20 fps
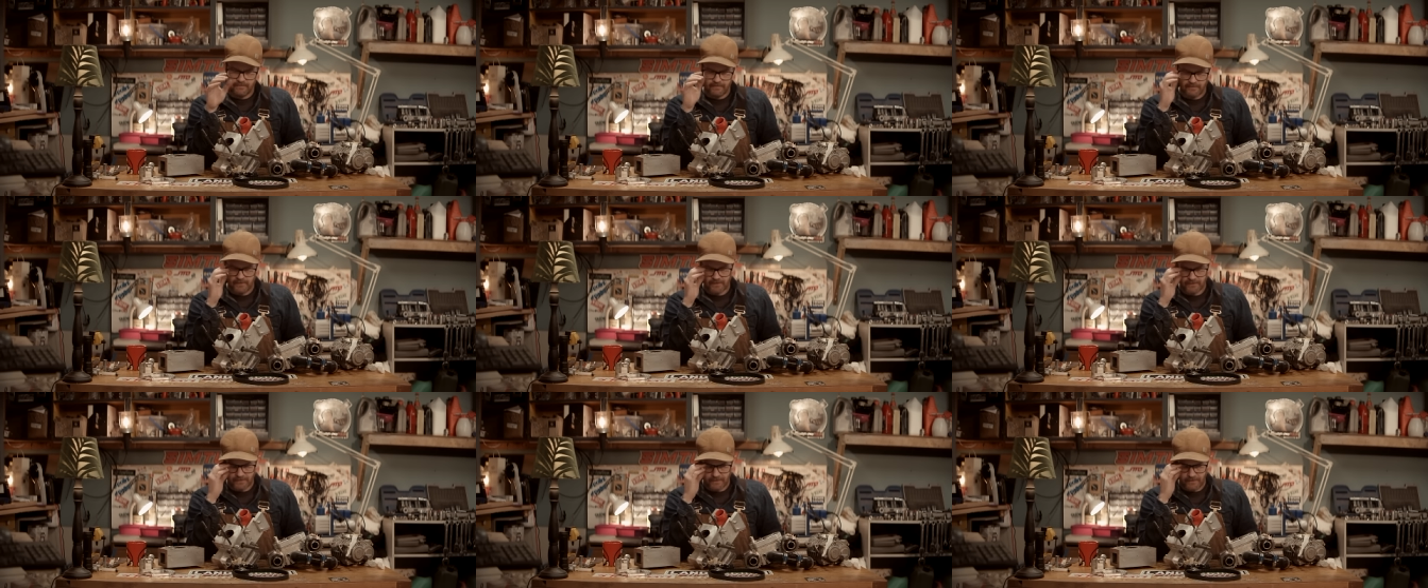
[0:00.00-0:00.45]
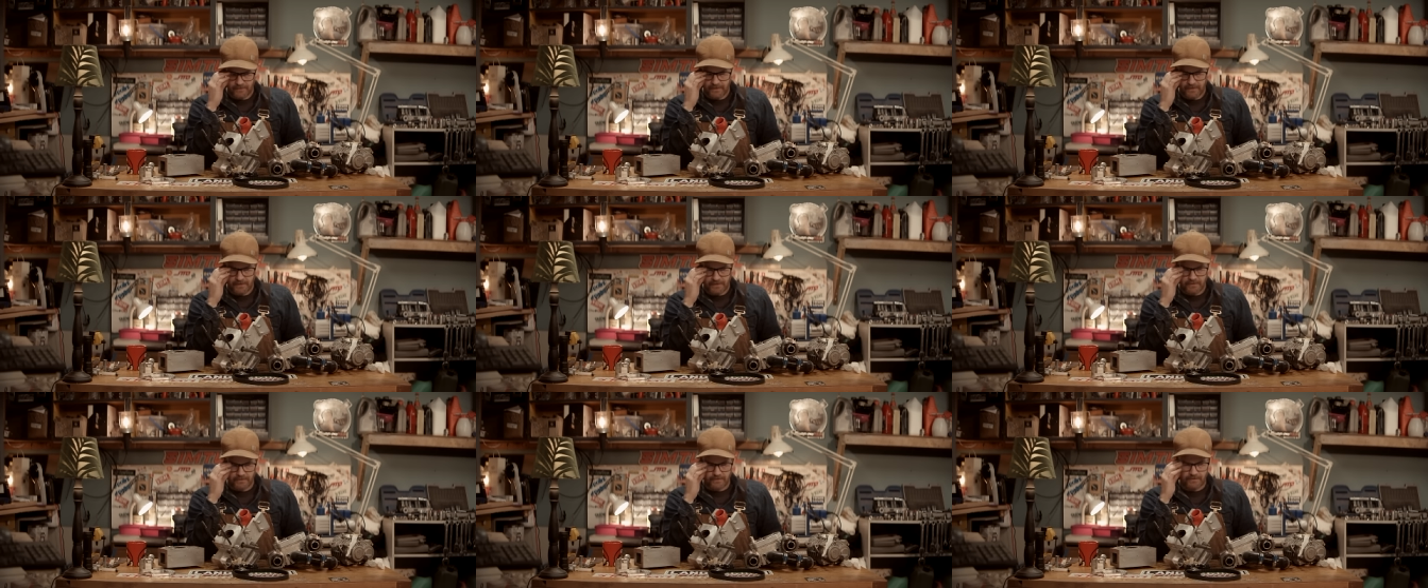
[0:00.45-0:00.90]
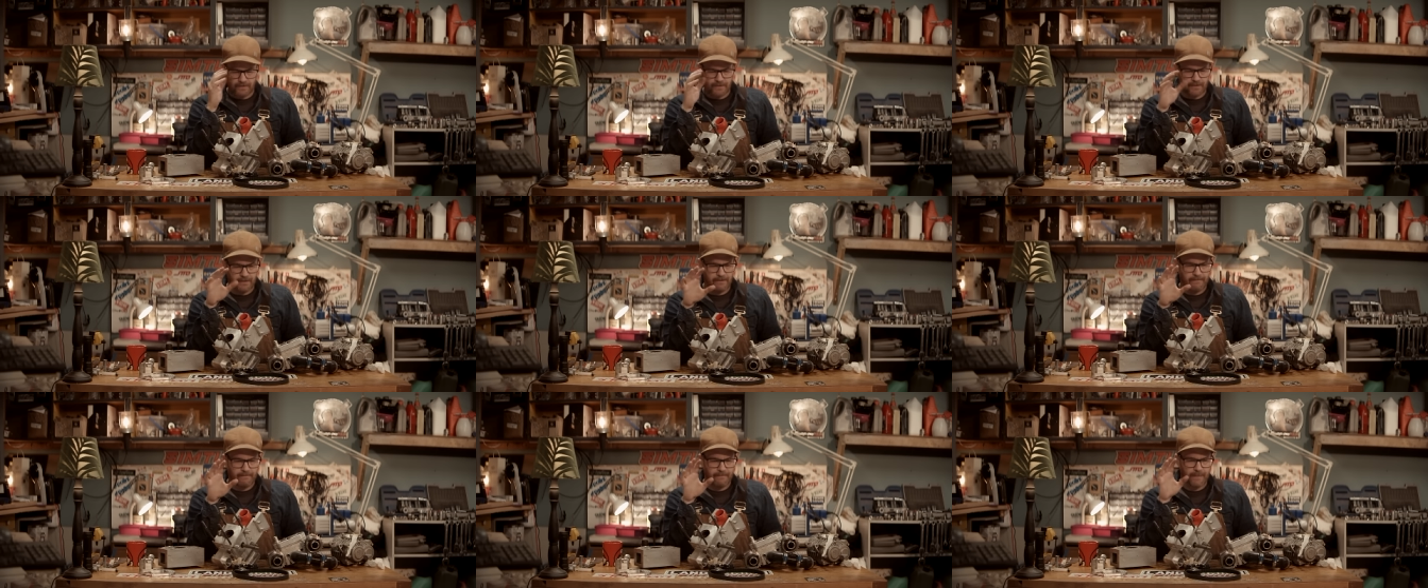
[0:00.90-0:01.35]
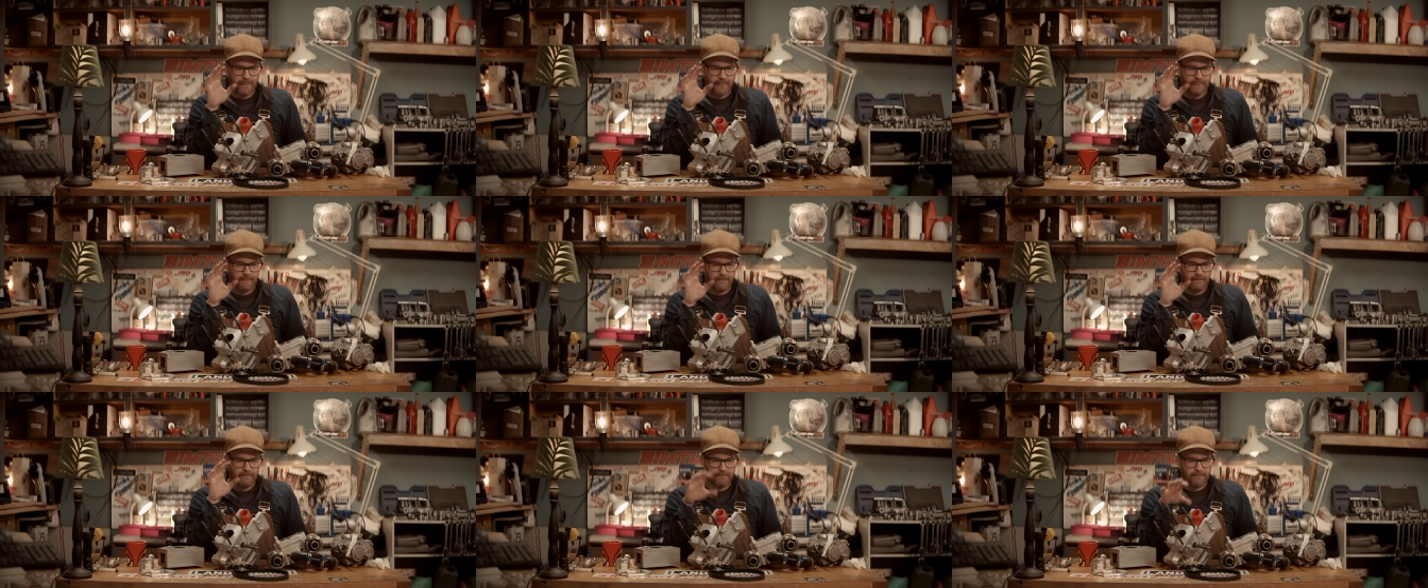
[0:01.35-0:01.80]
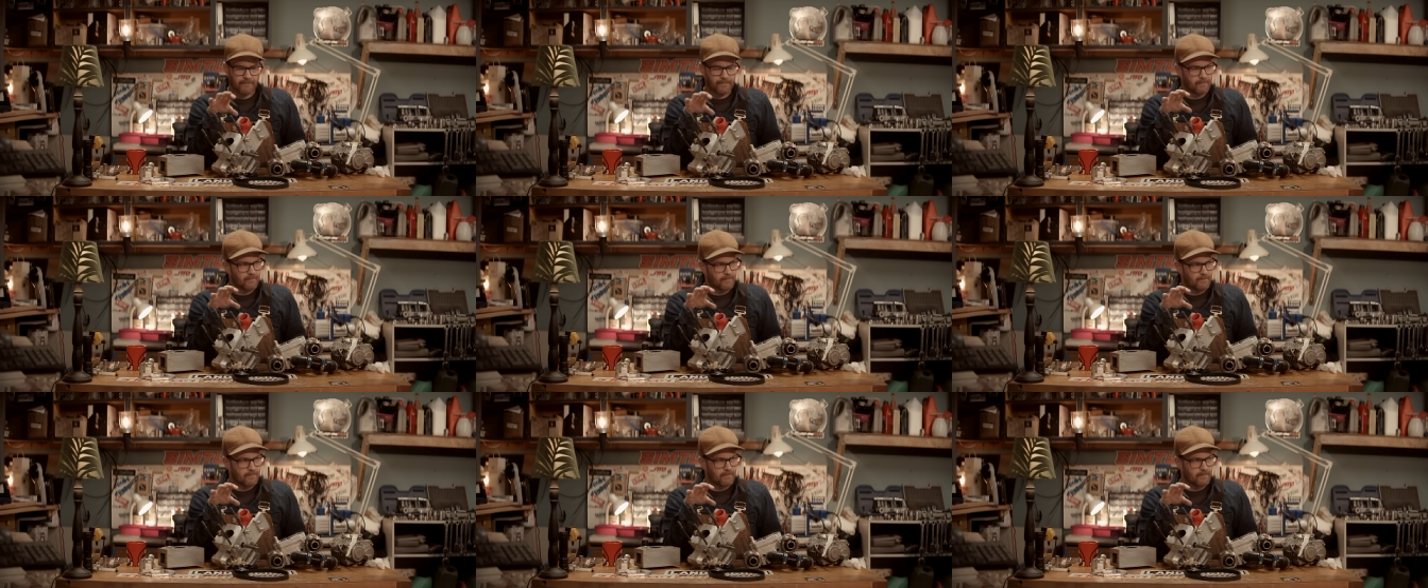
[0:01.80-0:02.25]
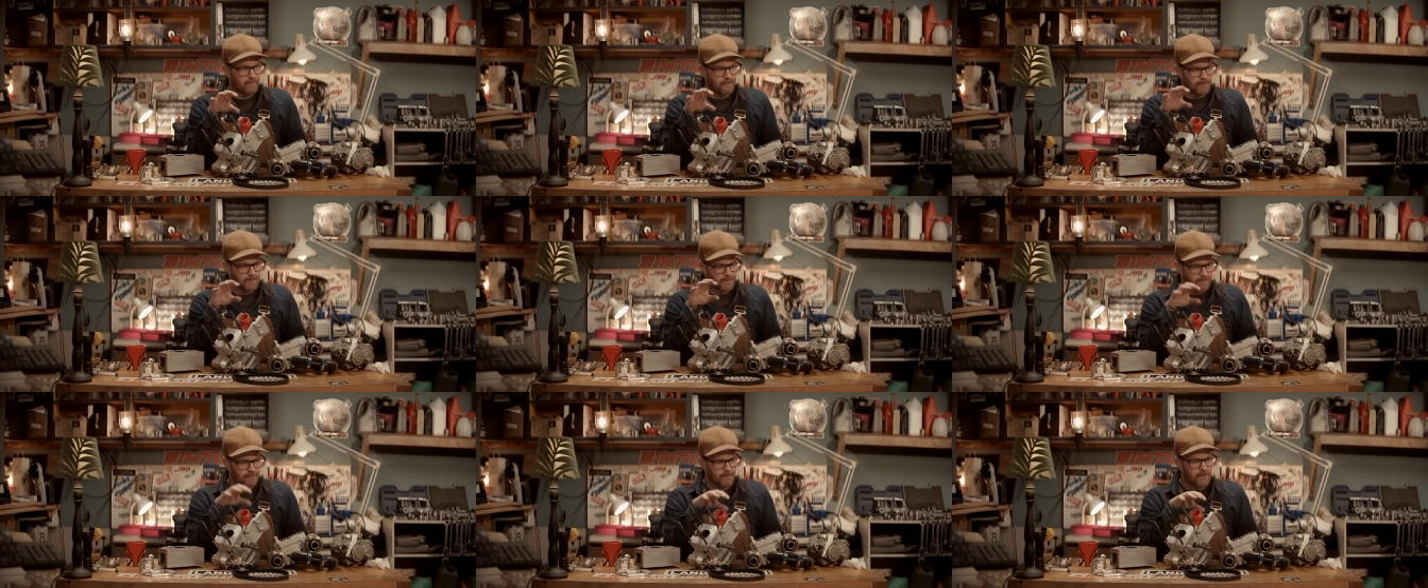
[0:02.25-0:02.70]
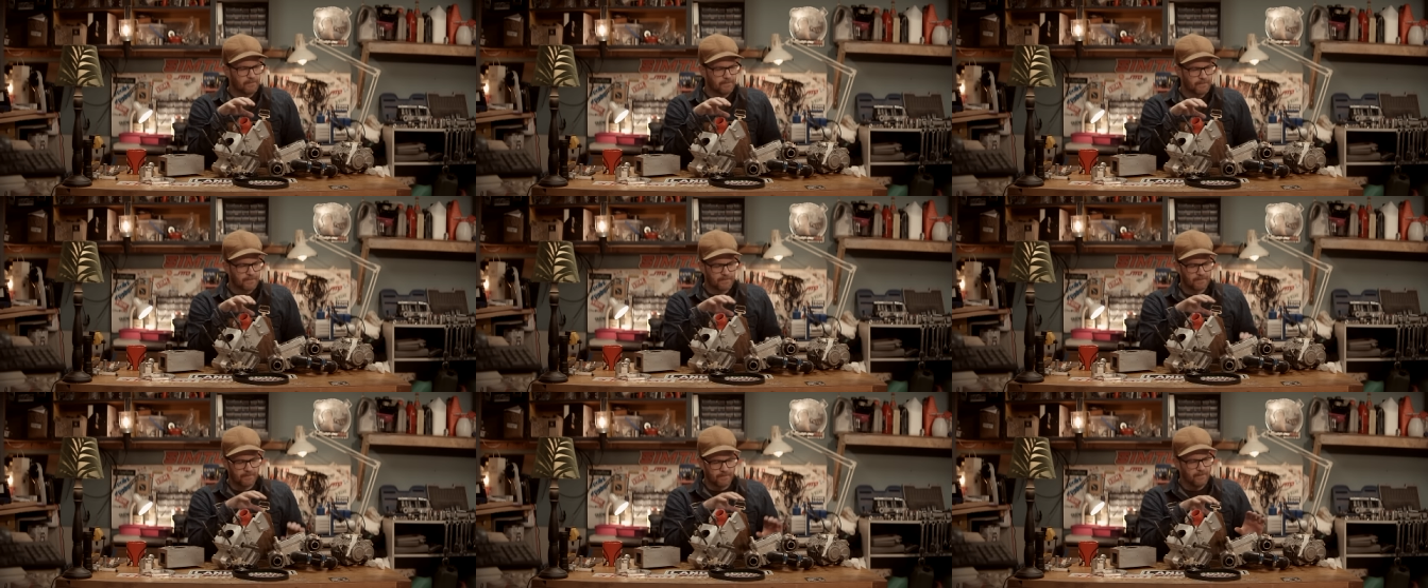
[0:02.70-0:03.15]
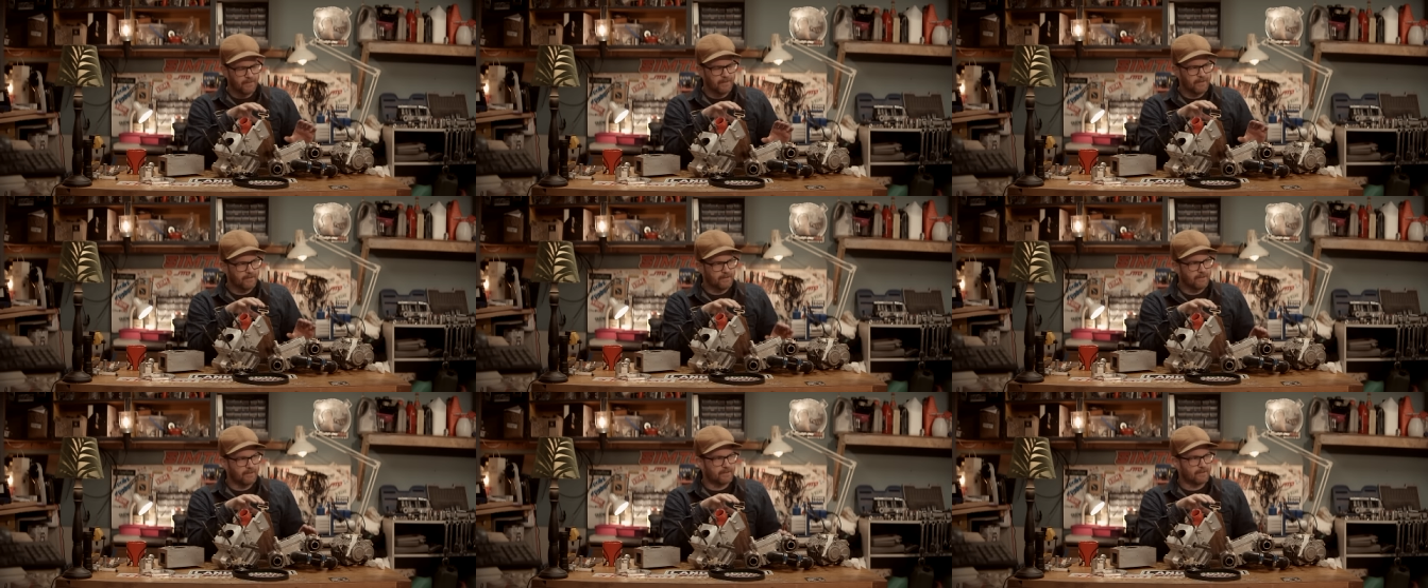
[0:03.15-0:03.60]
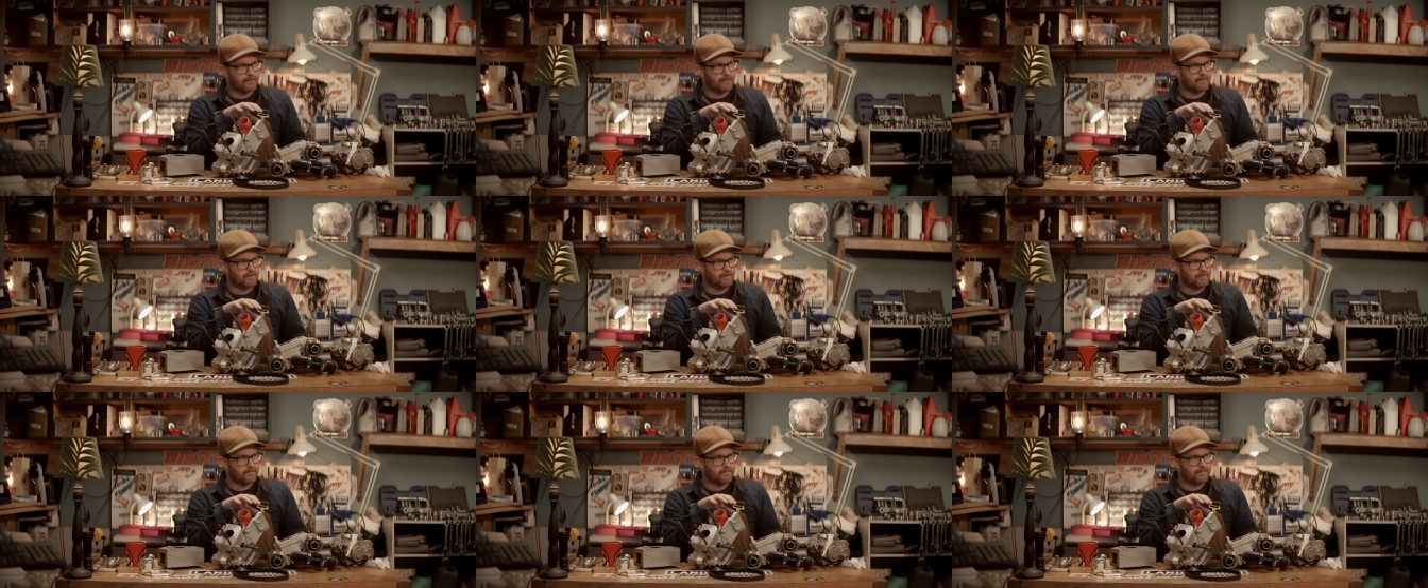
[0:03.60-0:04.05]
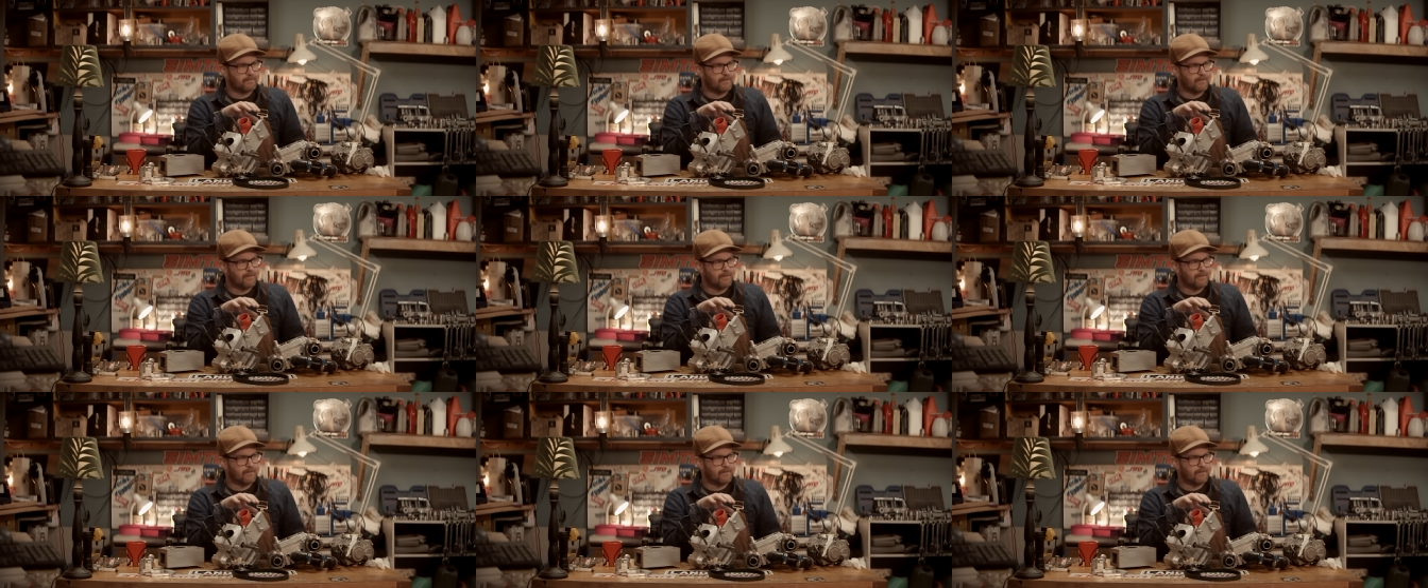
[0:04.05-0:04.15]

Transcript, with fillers: Lots of issues. We stopped doing this